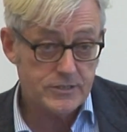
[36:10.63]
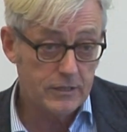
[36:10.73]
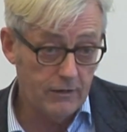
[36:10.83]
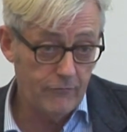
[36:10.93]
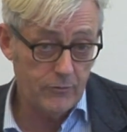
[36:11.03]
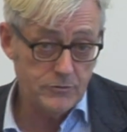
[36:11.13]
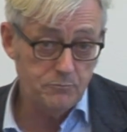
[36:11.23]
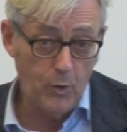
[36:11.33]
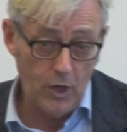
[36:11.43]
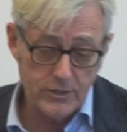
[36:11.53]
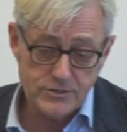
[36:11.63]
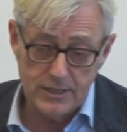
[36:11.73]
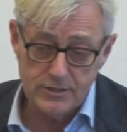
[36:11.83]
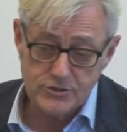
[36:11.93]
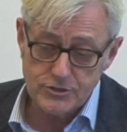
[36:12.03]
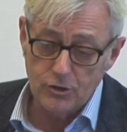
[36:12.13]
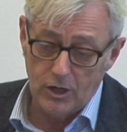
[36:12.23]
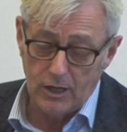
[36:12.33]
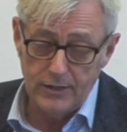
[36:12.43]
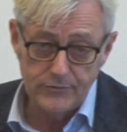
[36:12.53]
the government policy in
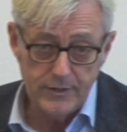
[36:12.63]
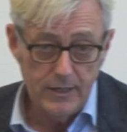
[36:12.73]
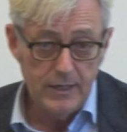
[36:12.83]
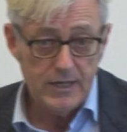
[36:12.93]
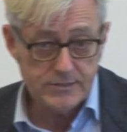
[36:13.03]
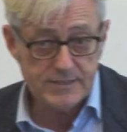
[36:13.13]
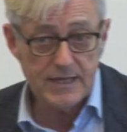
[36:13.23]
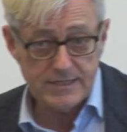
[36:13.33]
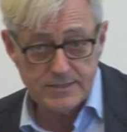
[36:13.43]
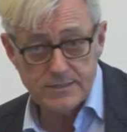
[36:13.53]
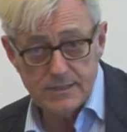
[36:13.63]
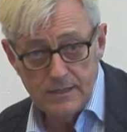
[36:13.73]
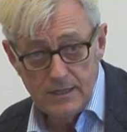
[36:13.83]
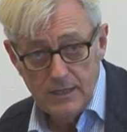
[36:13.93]
Scotland, is this.